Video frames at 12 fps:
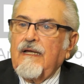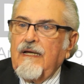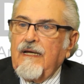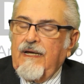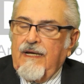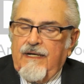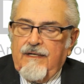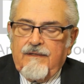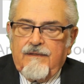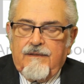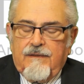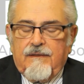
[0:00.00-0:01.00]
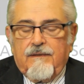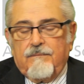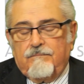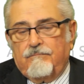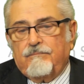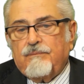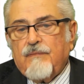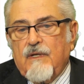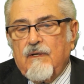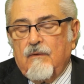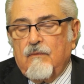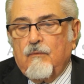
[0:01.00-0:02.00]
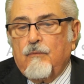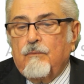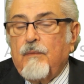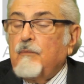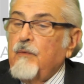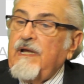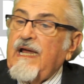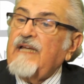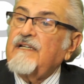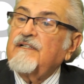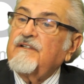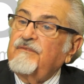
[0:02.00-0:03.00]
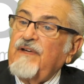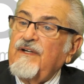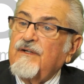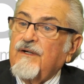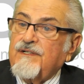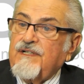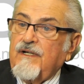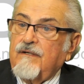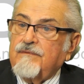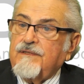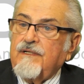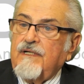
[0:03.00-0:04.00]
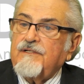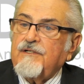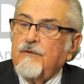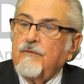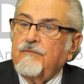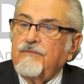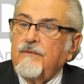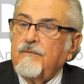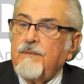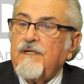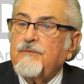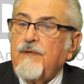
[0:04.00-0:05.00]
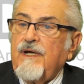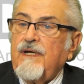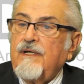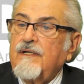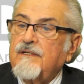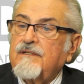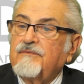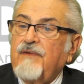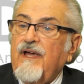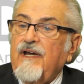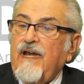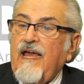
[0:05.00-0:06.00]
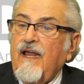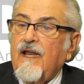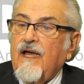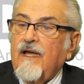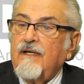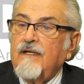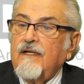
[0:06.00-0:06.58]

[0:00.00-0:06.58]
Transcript: And but we had to defend ourselves. And so the best way is to find an ally.